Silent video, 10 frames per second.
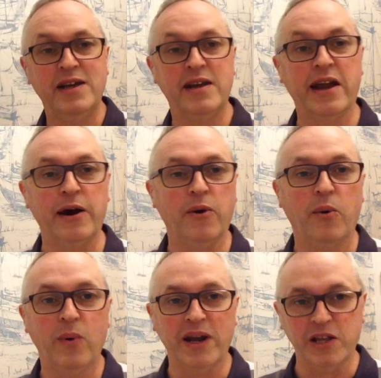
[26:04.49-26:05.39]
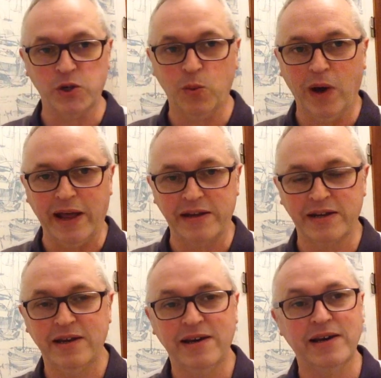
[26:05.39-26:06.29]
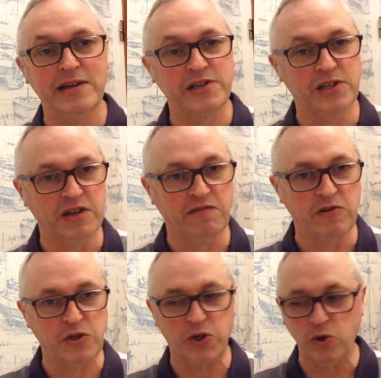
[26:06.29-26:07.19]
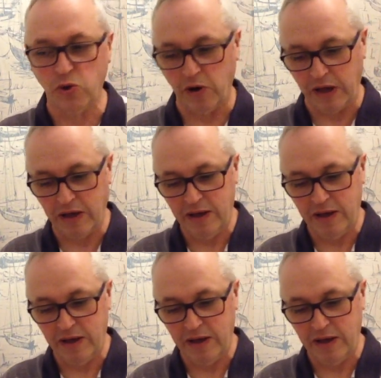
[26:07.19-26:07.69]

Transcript: Now when it's wet it's a different story,